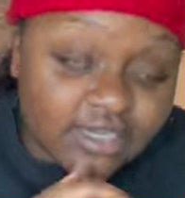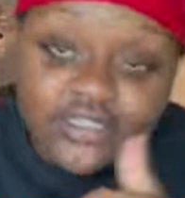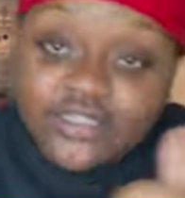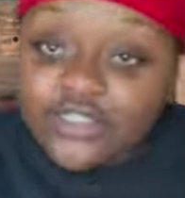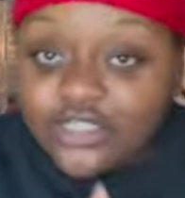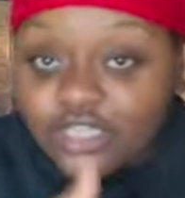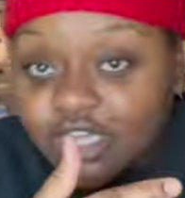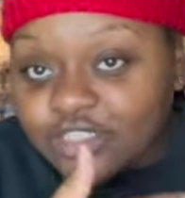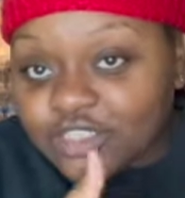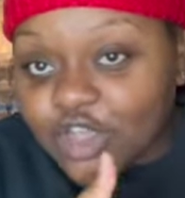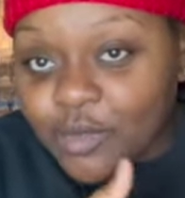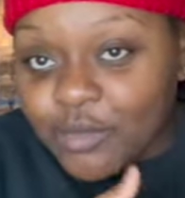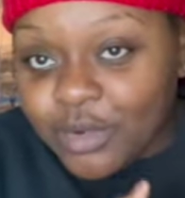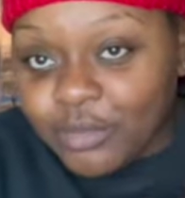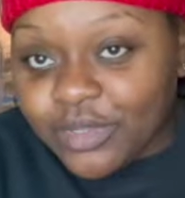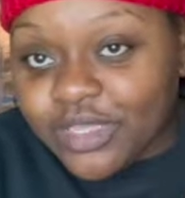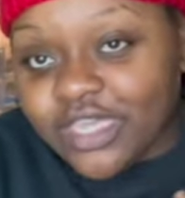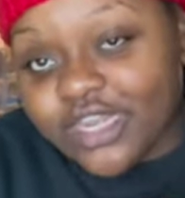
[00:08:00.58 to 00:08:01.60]
y'all saw him
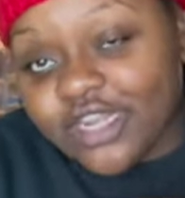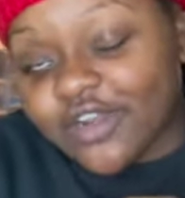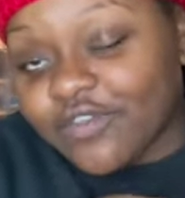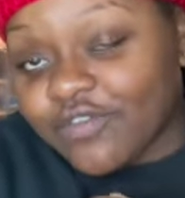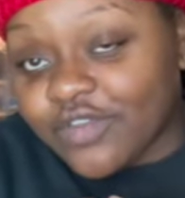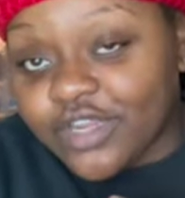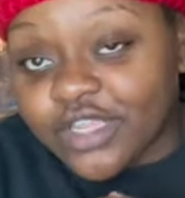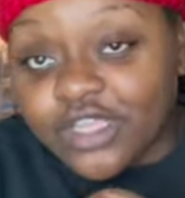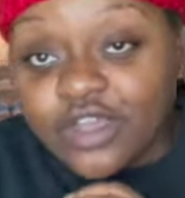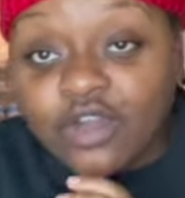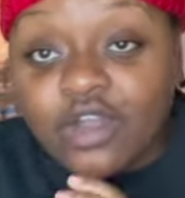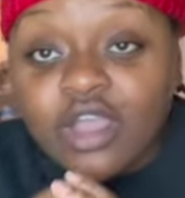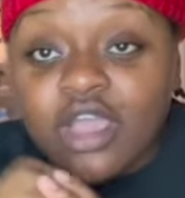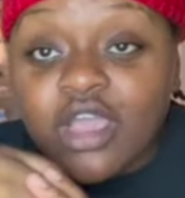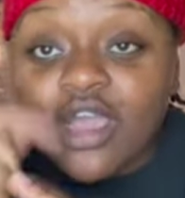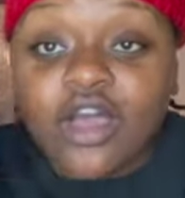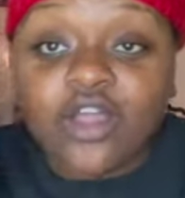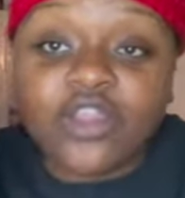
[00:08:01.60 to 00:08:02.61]
in the beginning of the video.
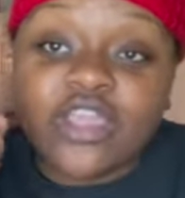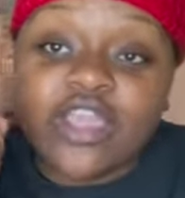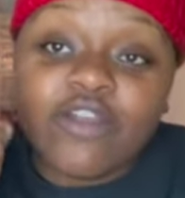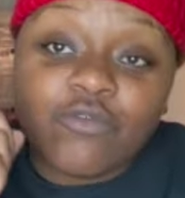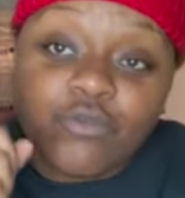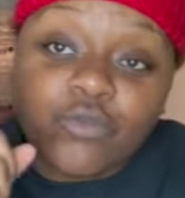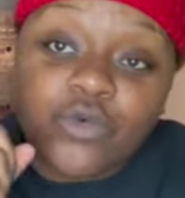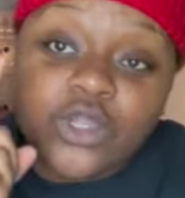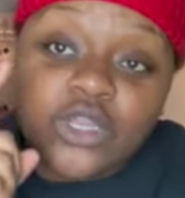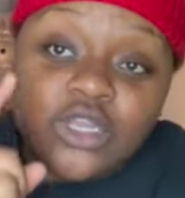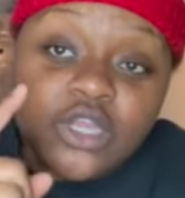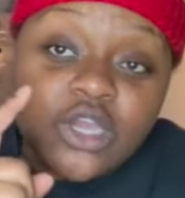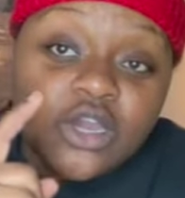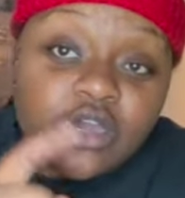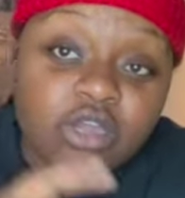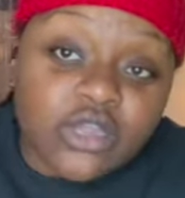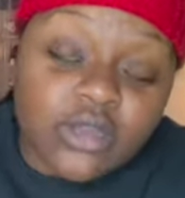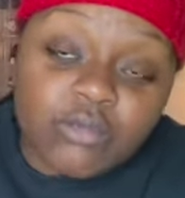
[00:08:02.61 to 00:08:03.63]
I only have one
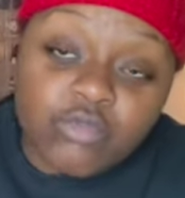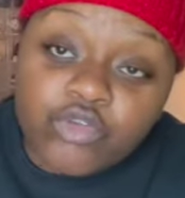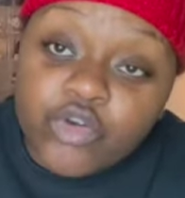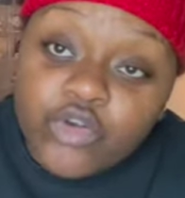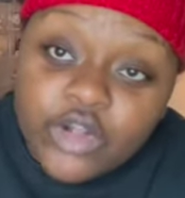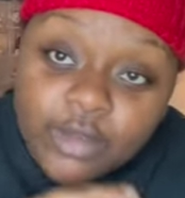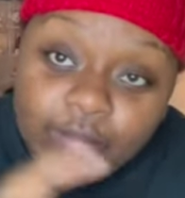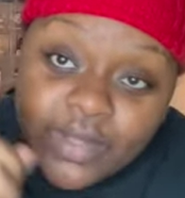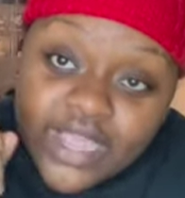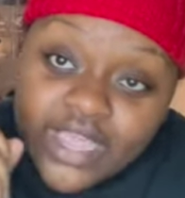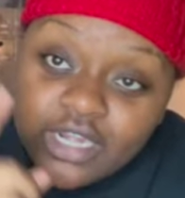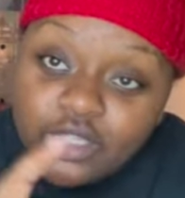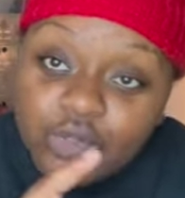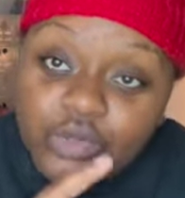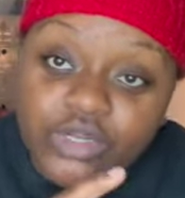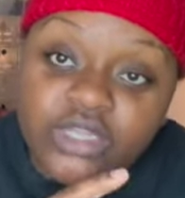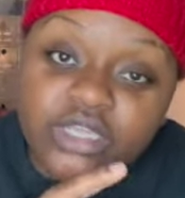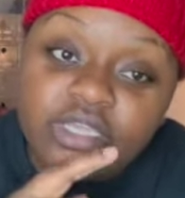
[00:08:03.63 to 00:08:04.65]
dog. Um, growing up, I had a
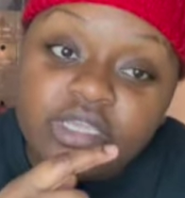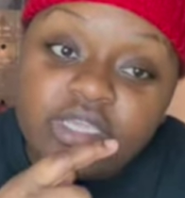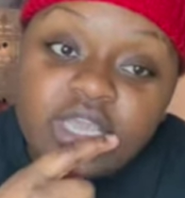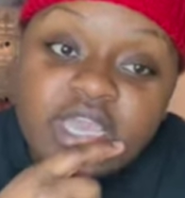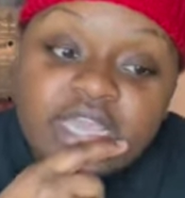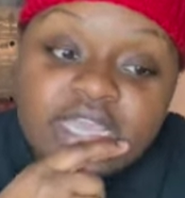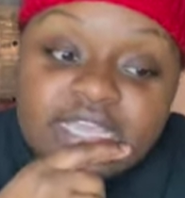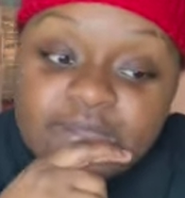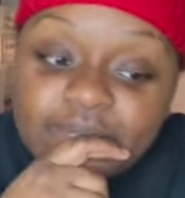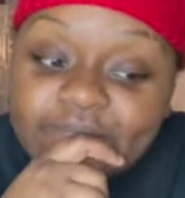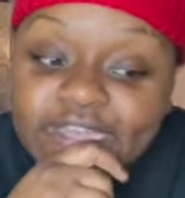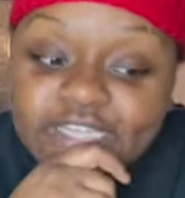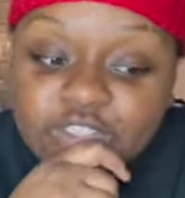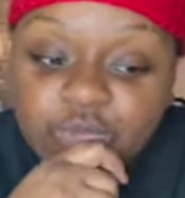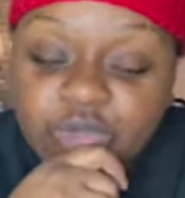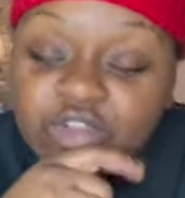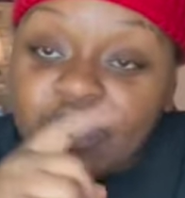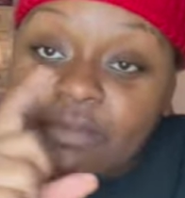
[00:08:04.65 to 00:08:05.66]
Yorkie. He
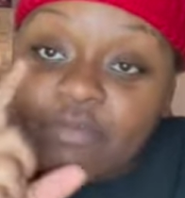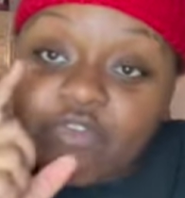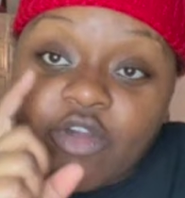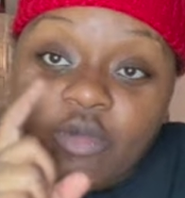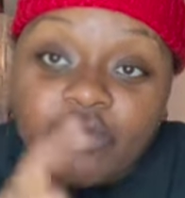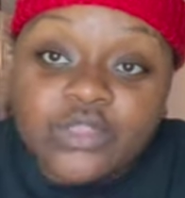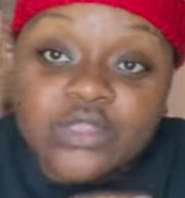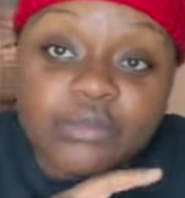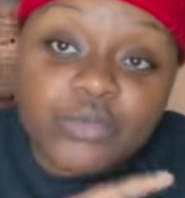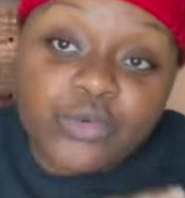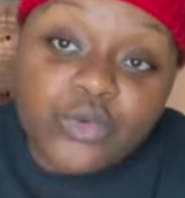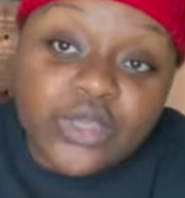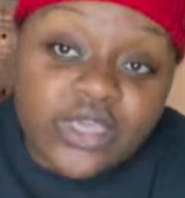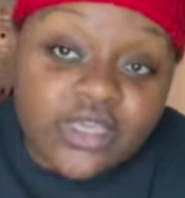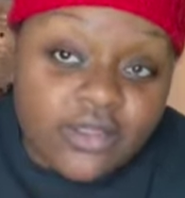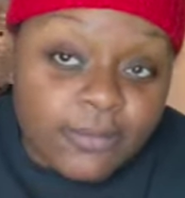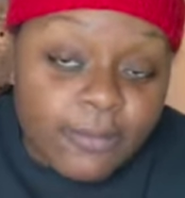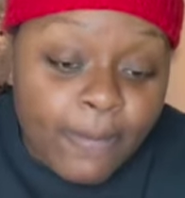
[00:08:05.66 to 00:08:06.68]
passed away right before I went to boot
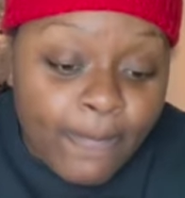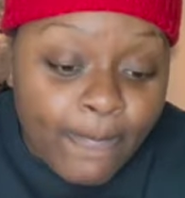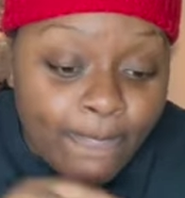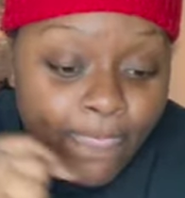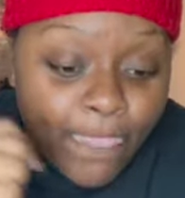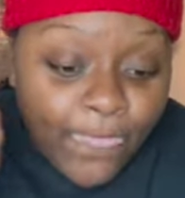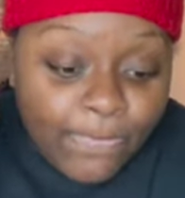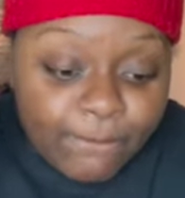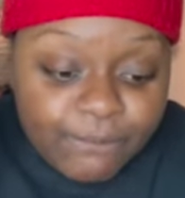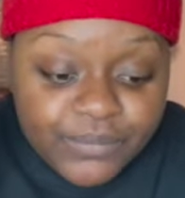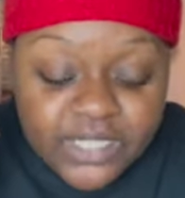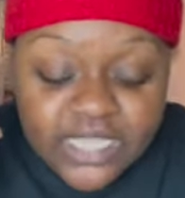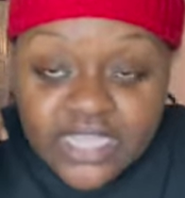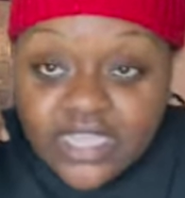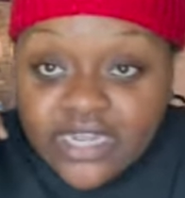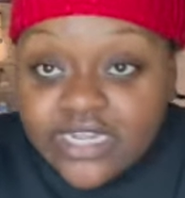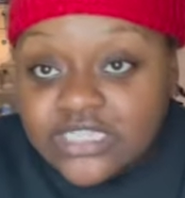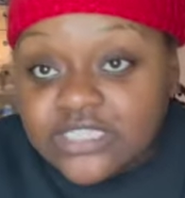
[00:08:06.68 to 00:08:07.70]
camp.
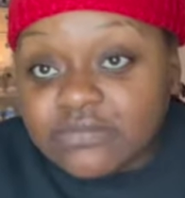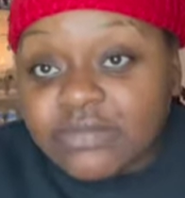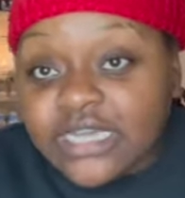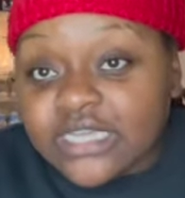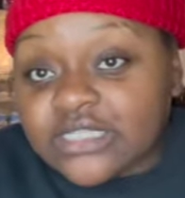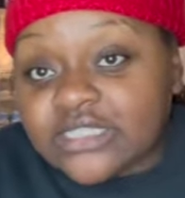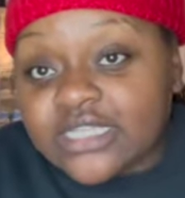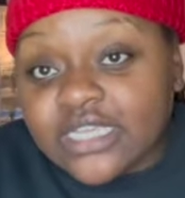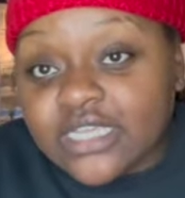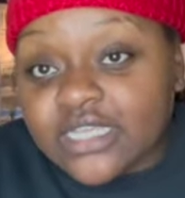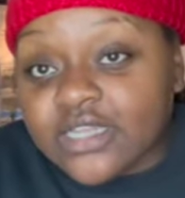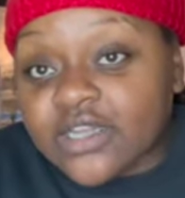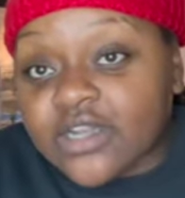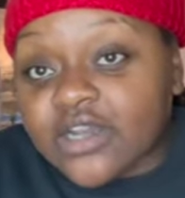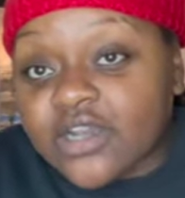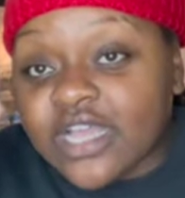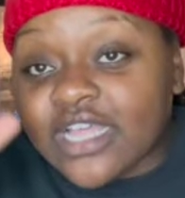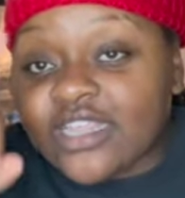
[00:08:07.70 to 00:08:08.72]
And this is my second
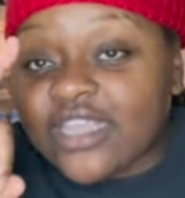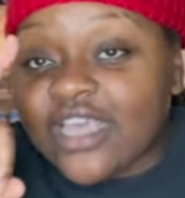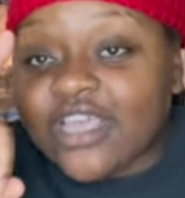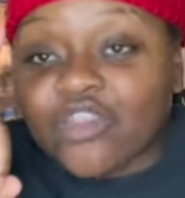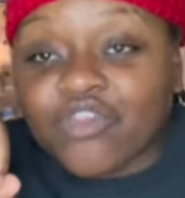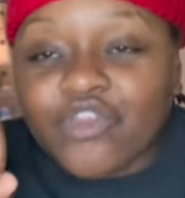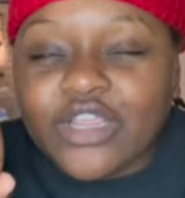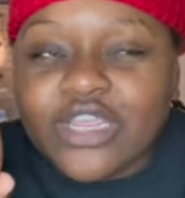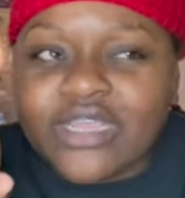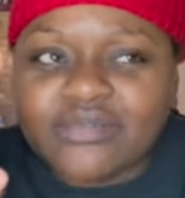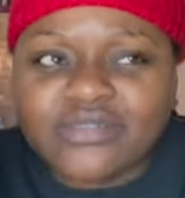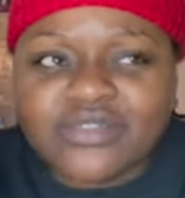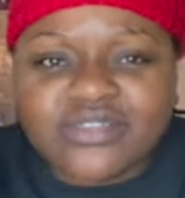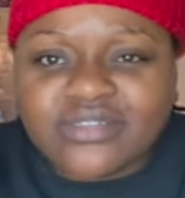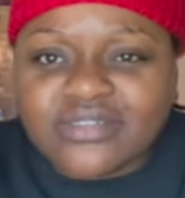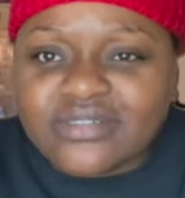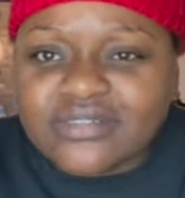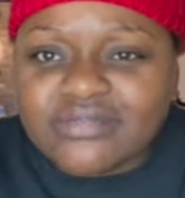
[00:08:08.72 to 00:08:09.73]
dog. I had three
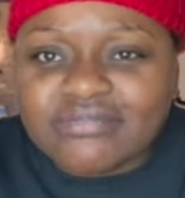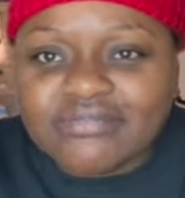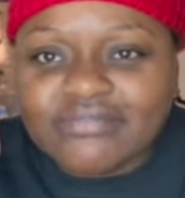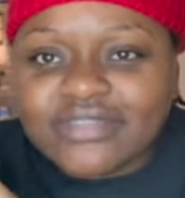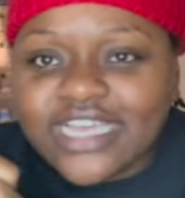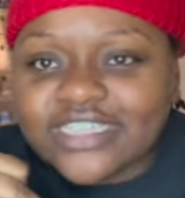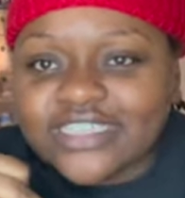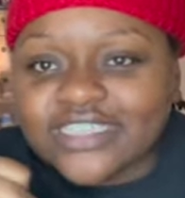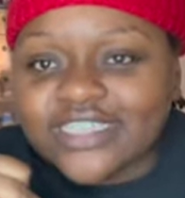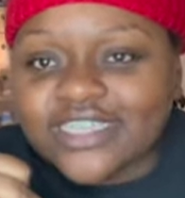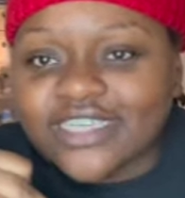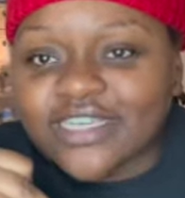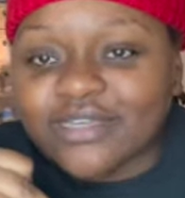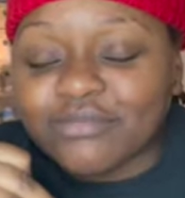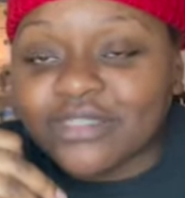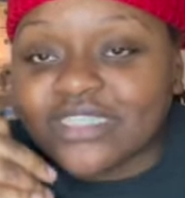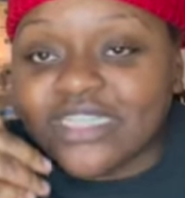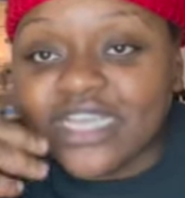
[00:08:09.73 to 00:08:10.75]
hamsters as a
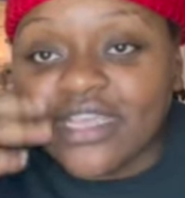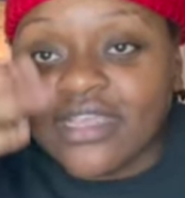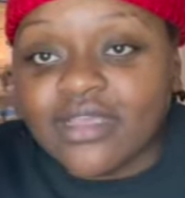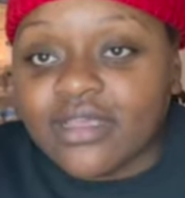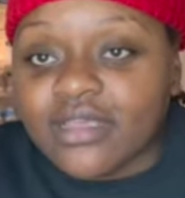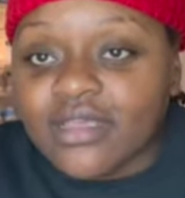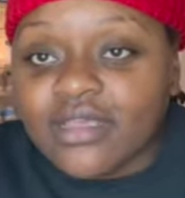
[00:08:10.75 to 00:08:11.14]
kid, but they